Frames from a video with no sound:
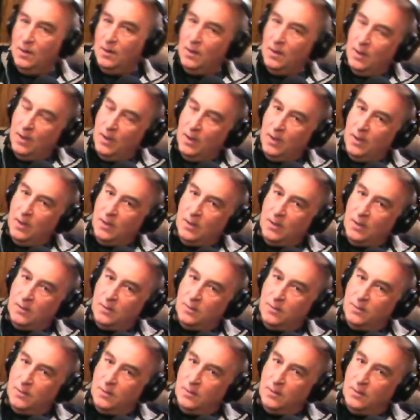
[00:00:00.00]

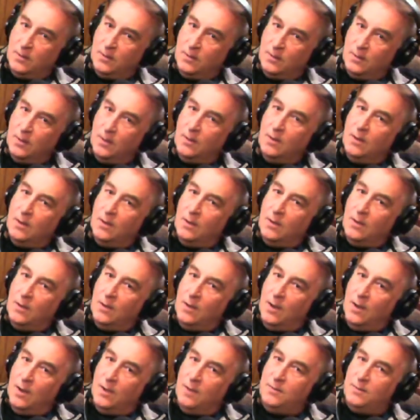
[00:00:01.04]
And uh,
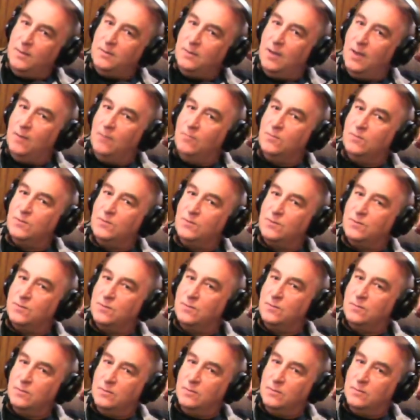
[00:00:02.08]
I think that was
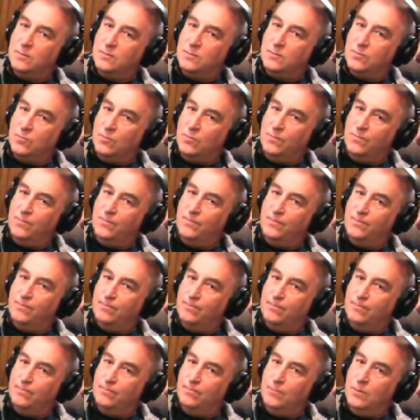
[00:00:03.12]
the sort of
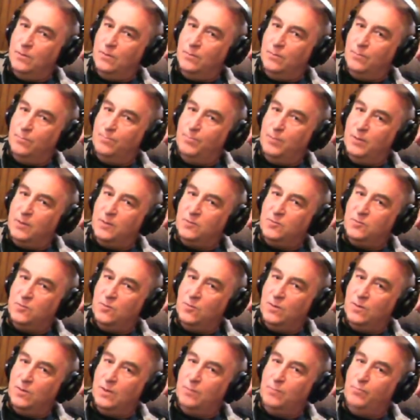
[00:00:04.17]
real big
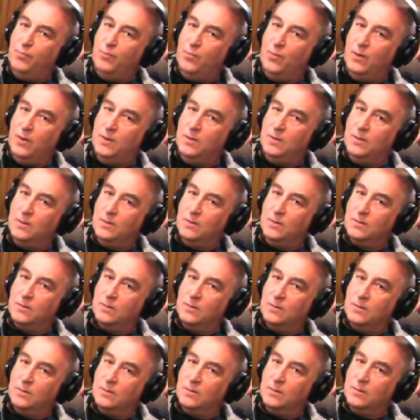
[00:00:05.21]
turning point
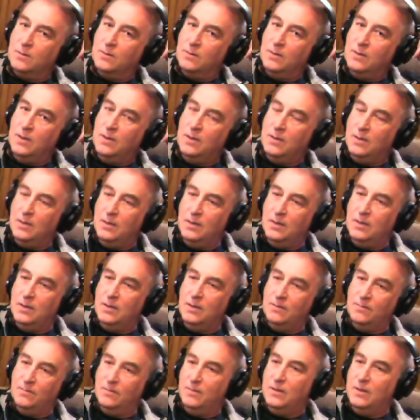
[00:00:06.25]
in,
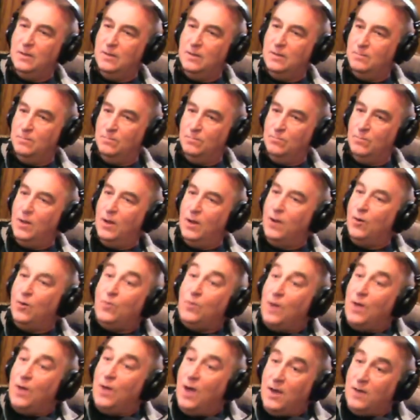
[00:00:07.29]
in, in my
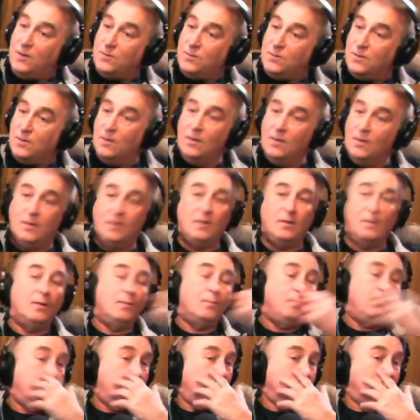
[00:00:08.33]
own eyes, mm-hmm.
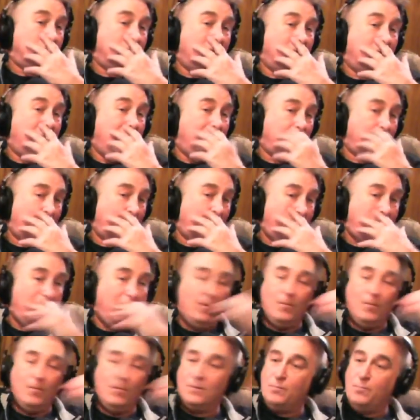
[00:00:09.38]
because I had my
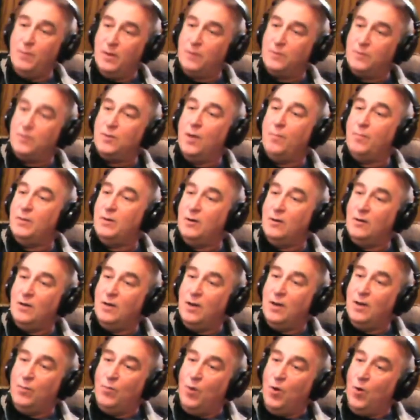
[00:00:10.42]
parents picked up in a
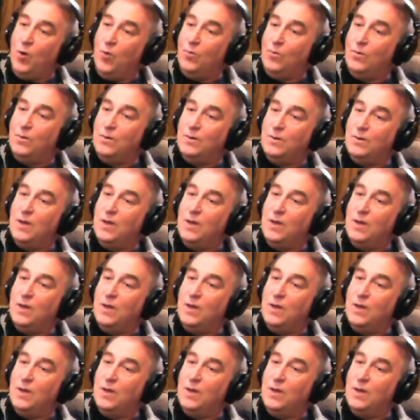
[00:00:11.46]
limo and, yeah.